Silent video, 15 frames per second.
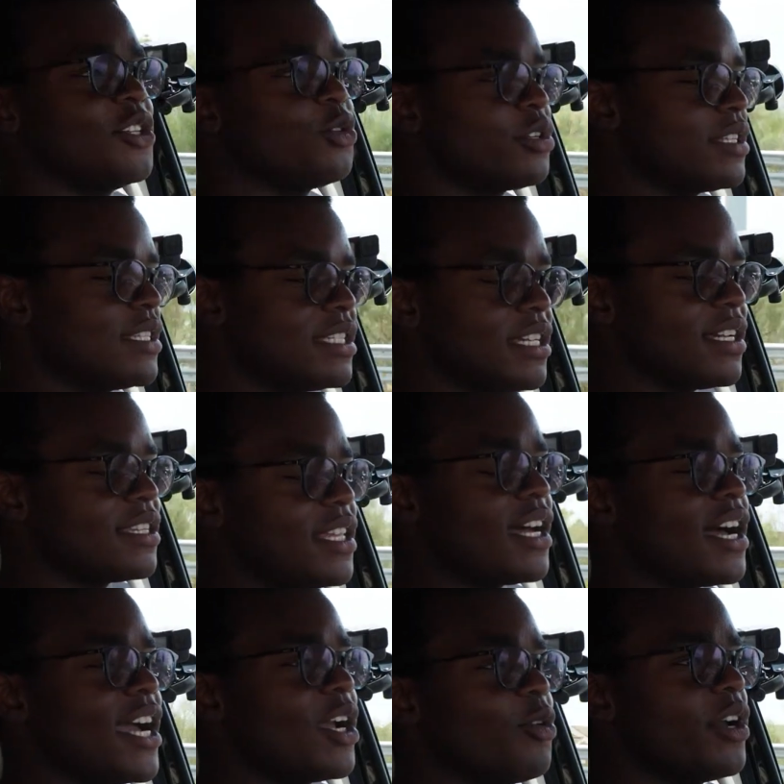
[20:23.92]
You can see on the
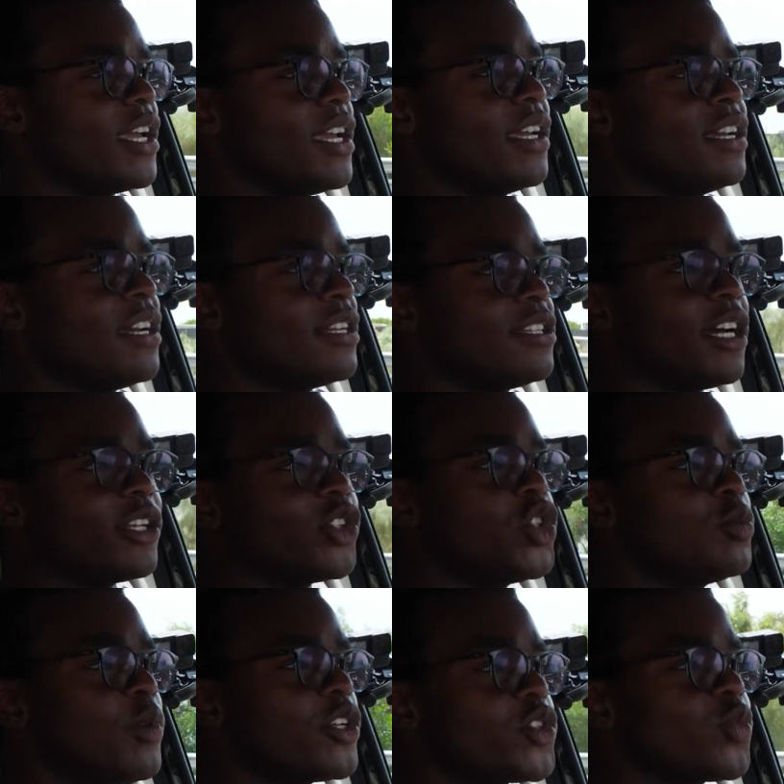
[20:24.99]
highway, not
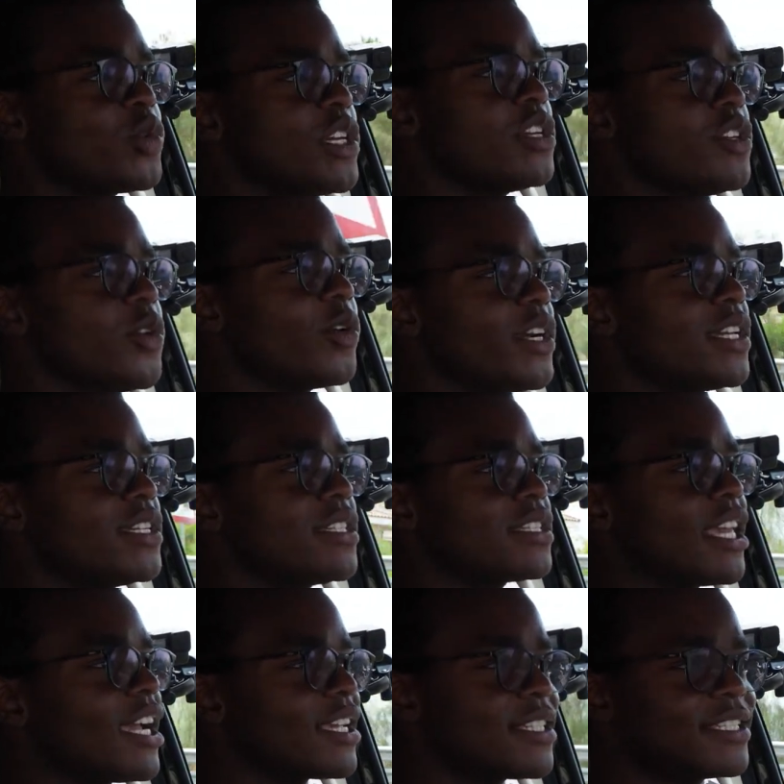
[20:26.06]
too much wind
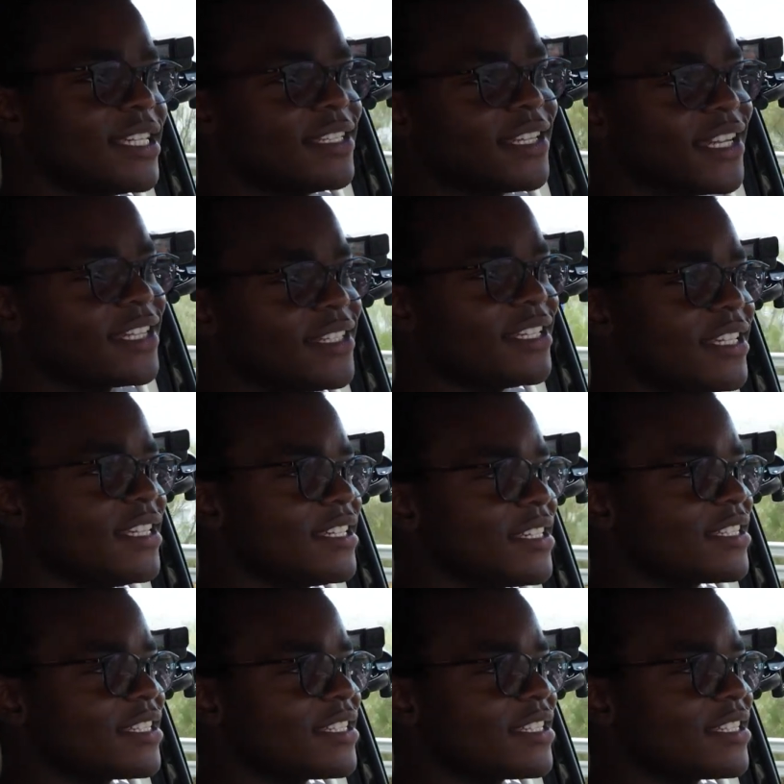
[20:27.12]
noise. XC90